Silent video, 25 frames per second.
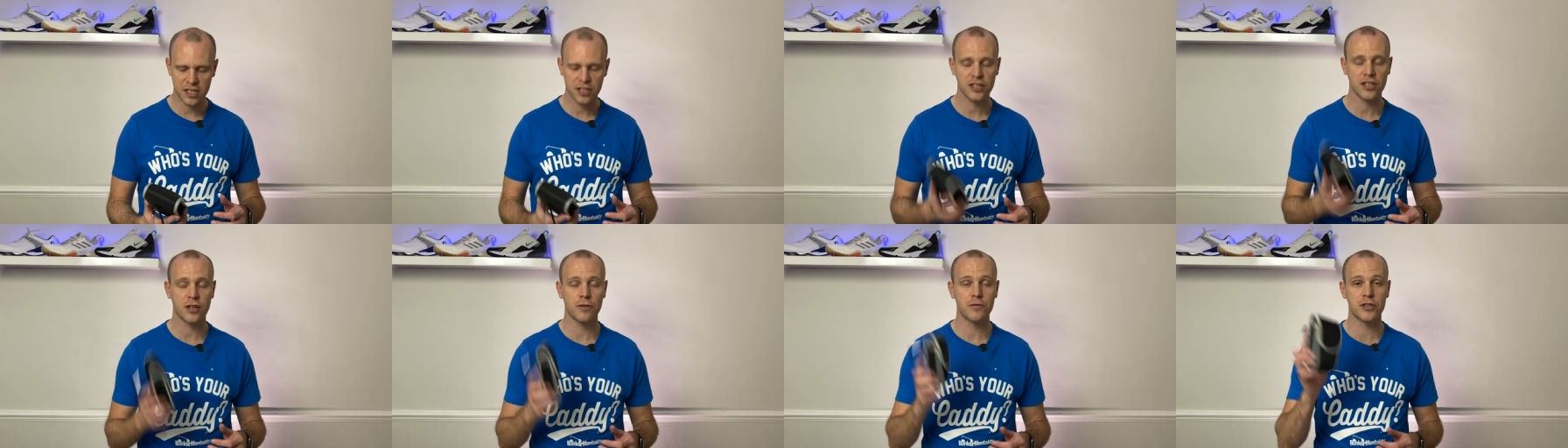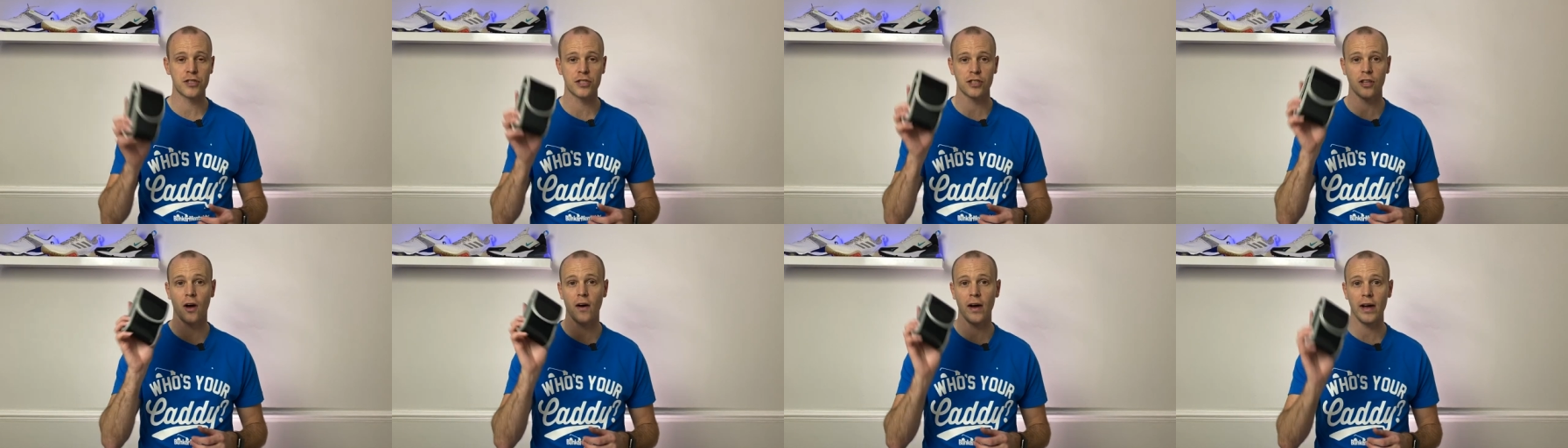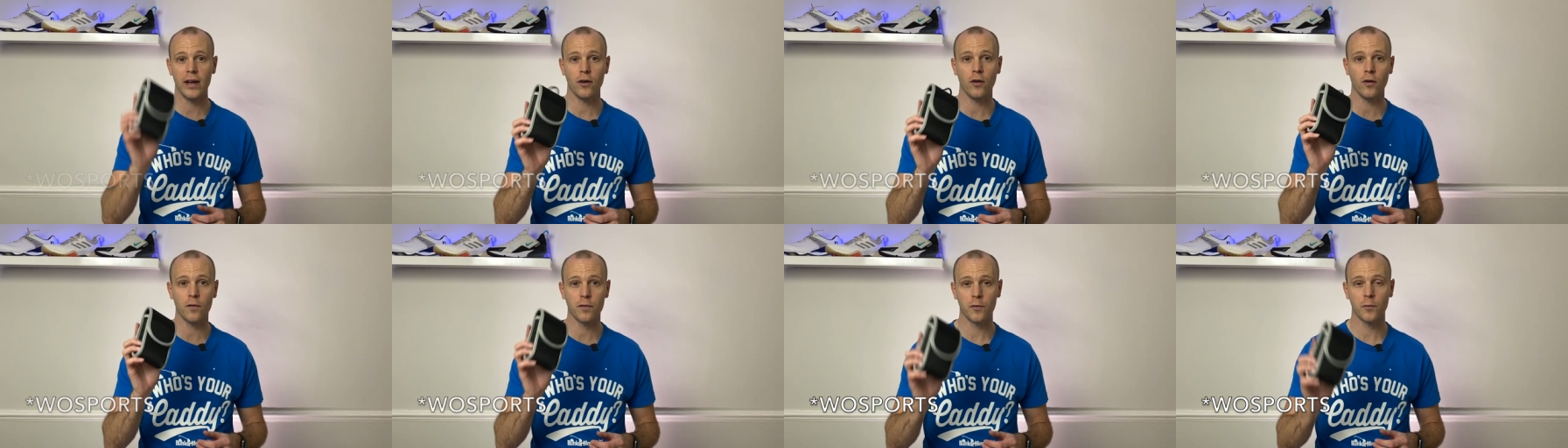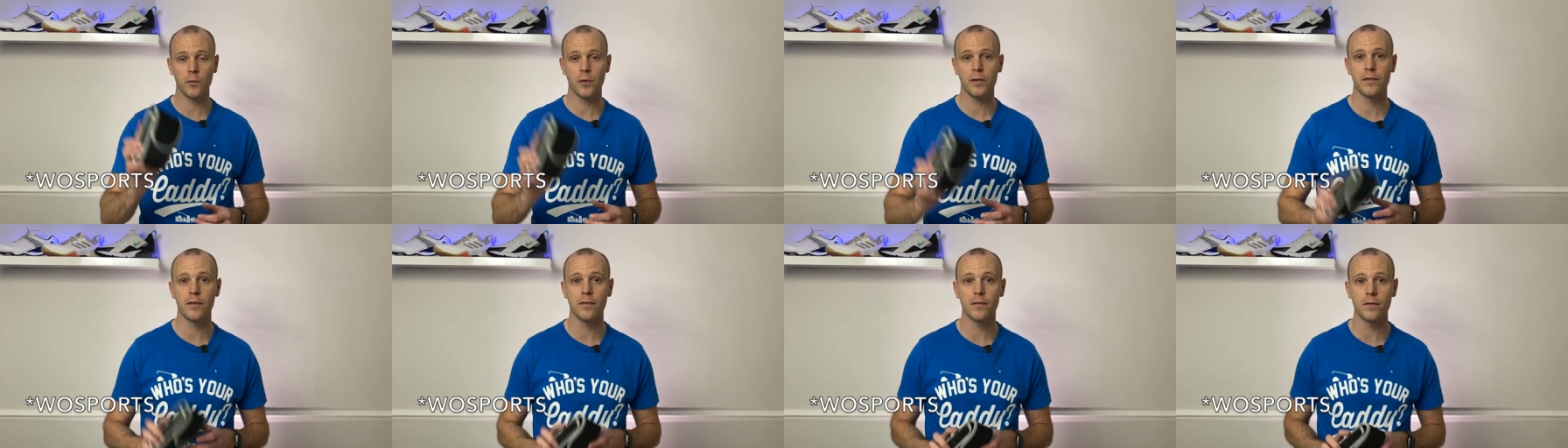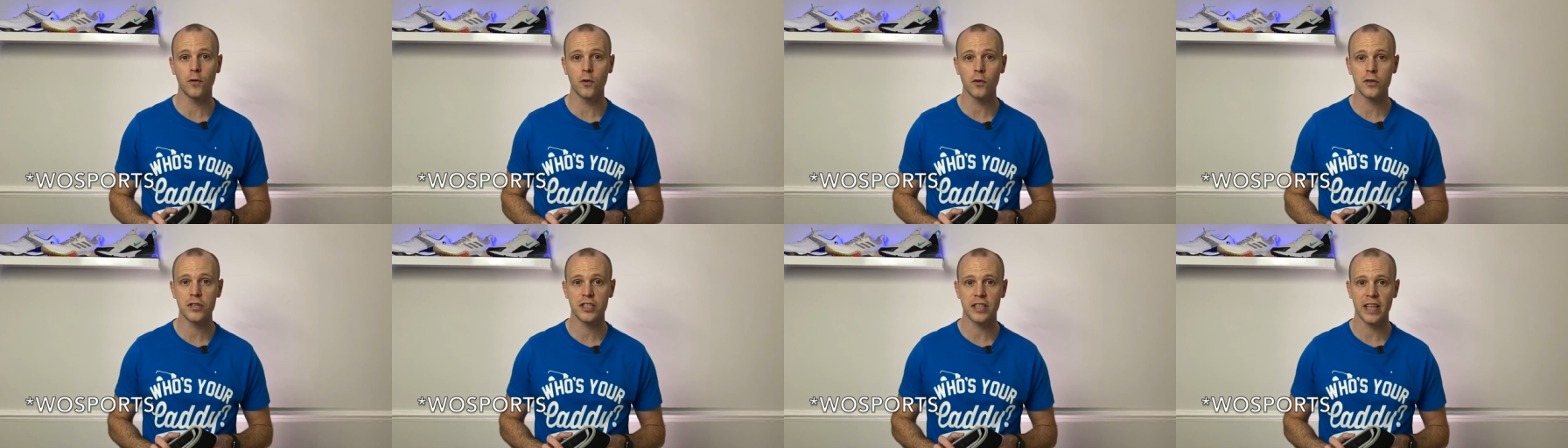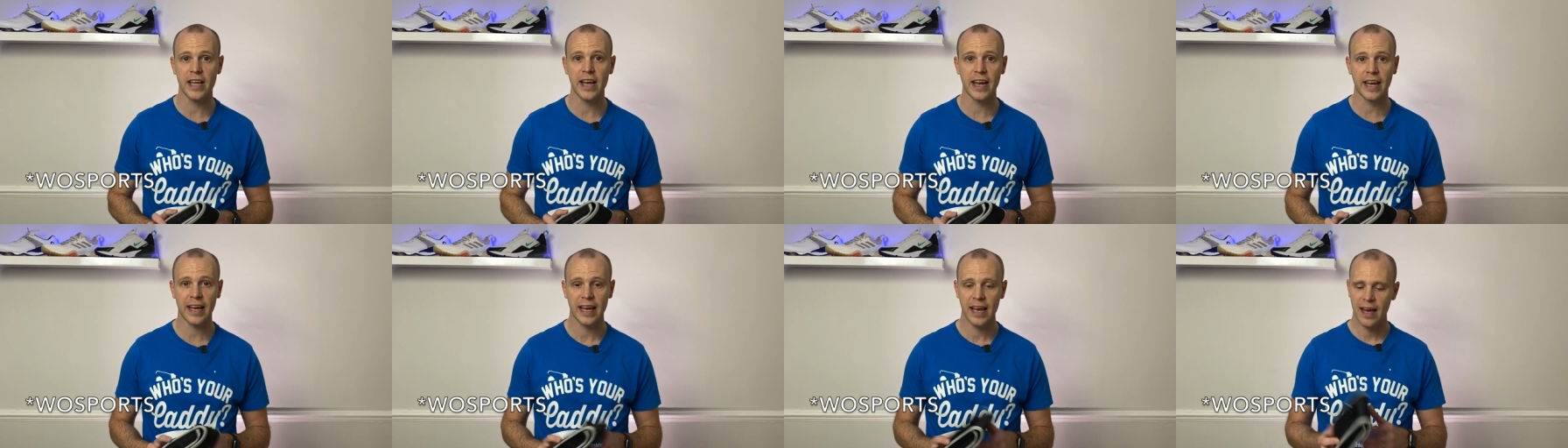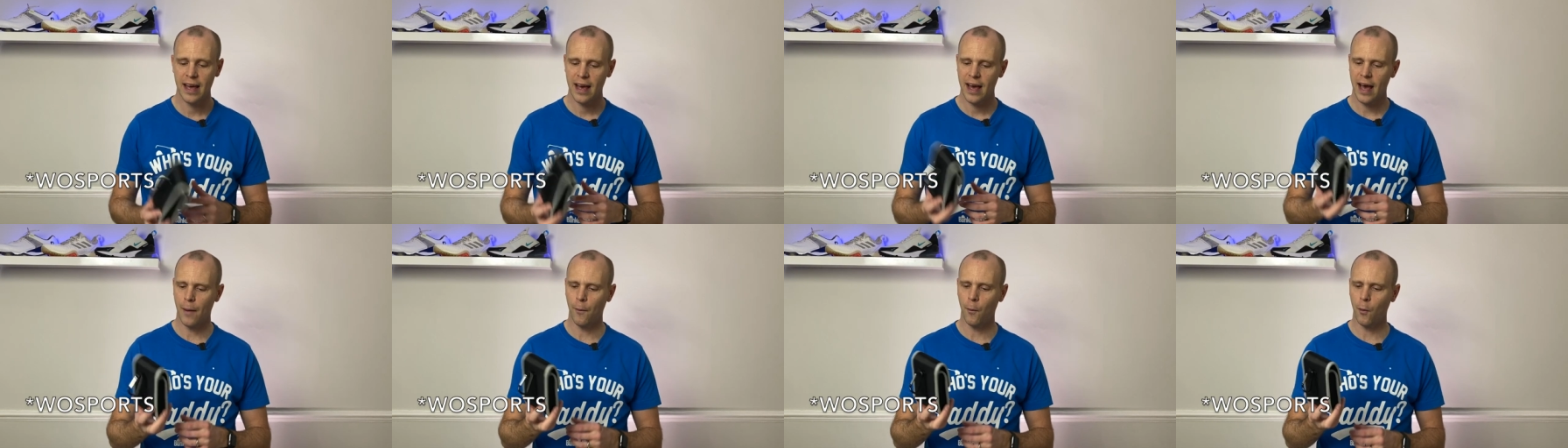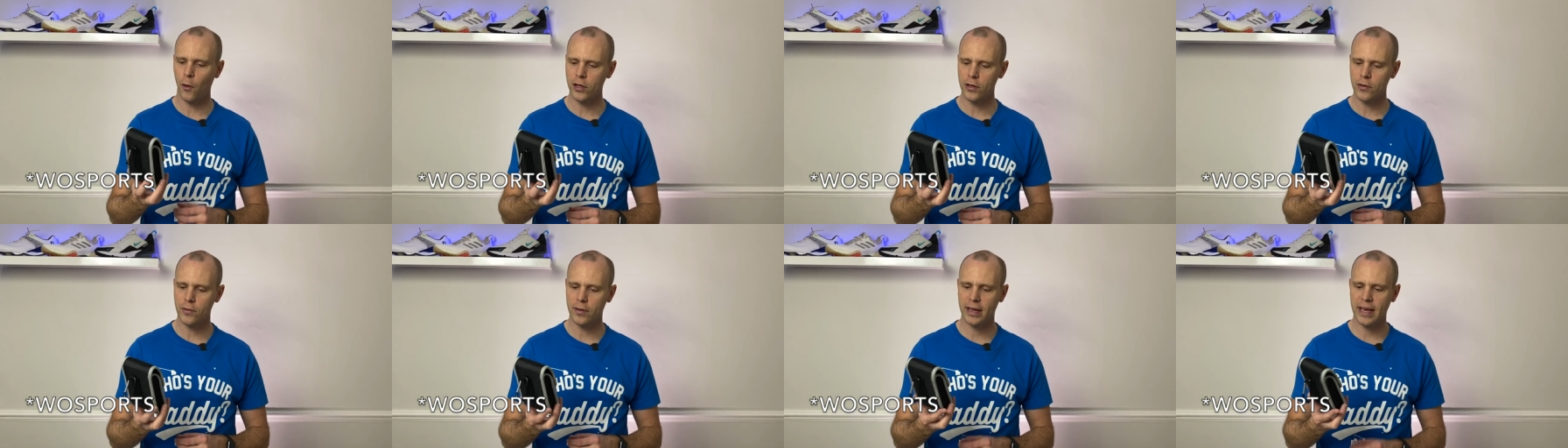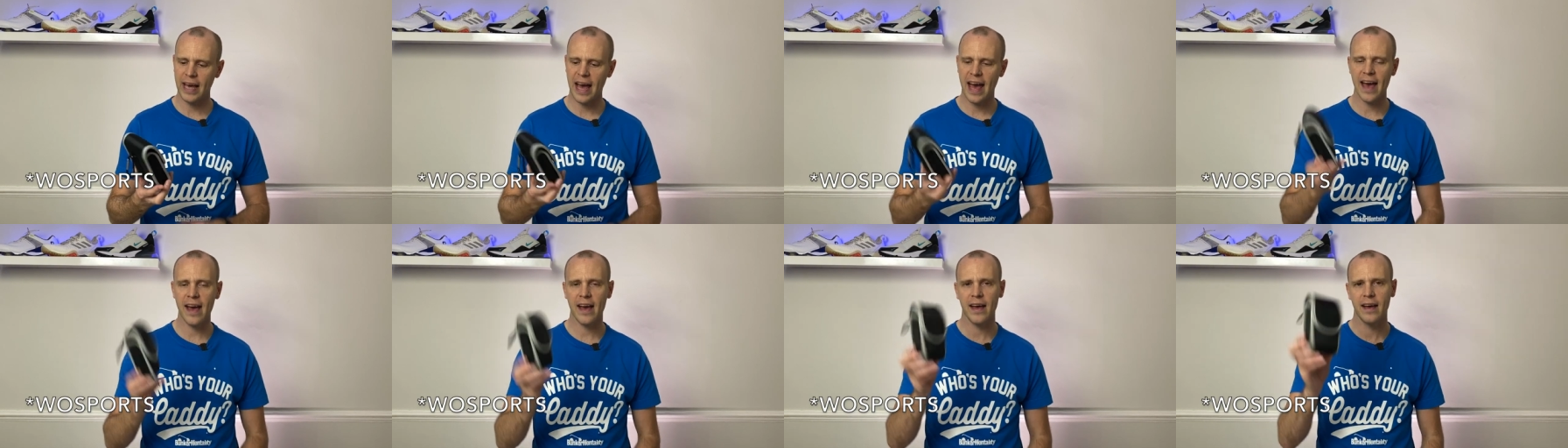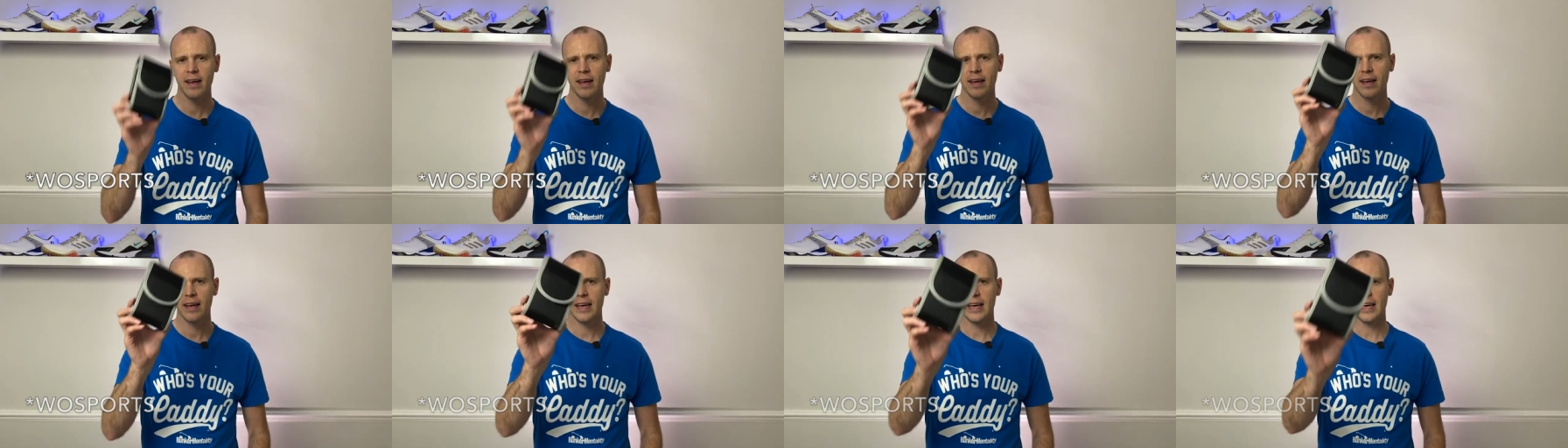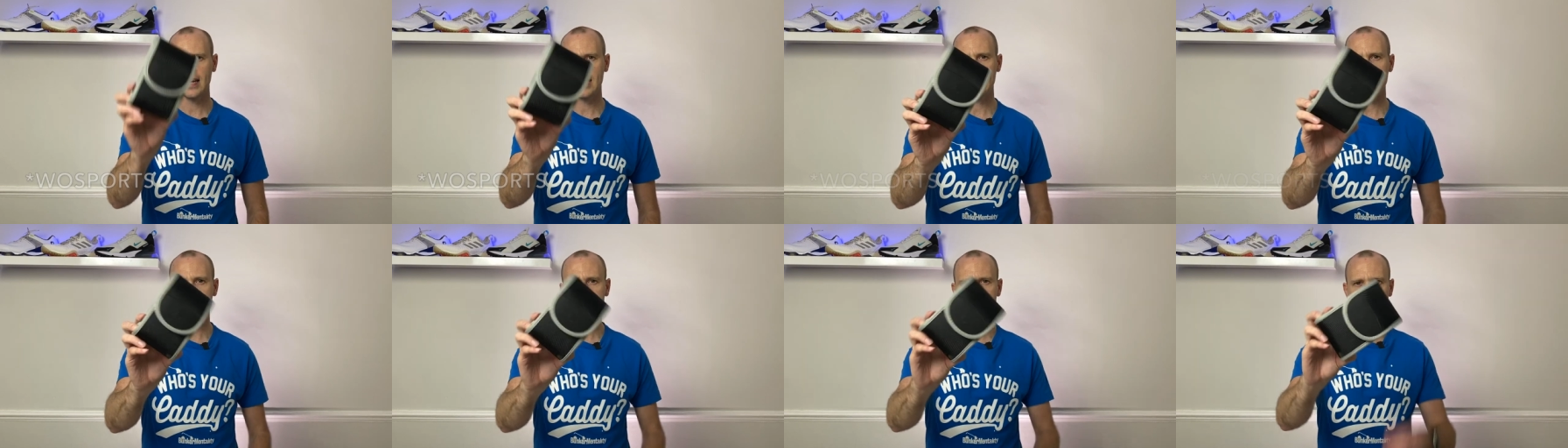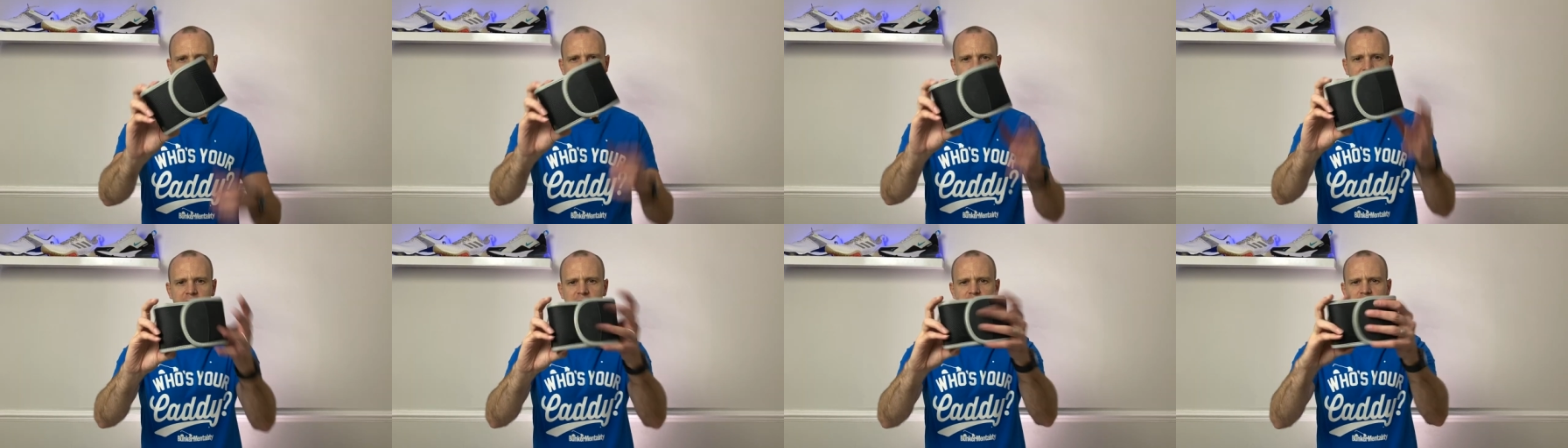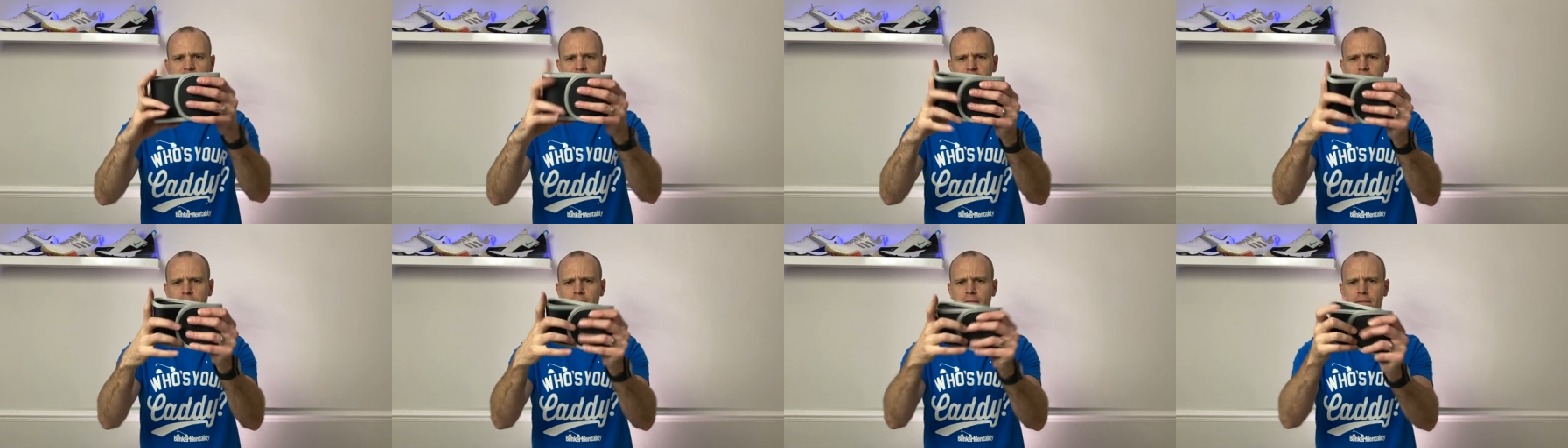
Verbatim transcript: So starting off with the Vorstick and what you get is this